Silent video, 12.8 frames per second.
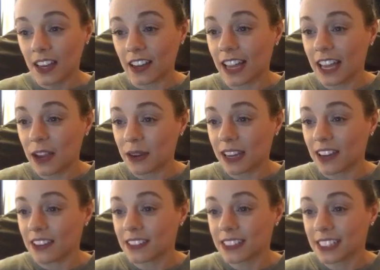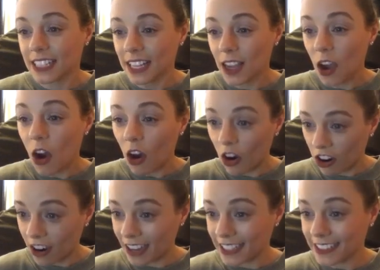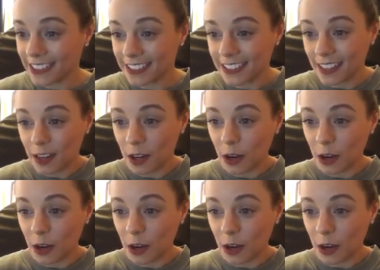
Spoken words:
Okay, here we go. Once,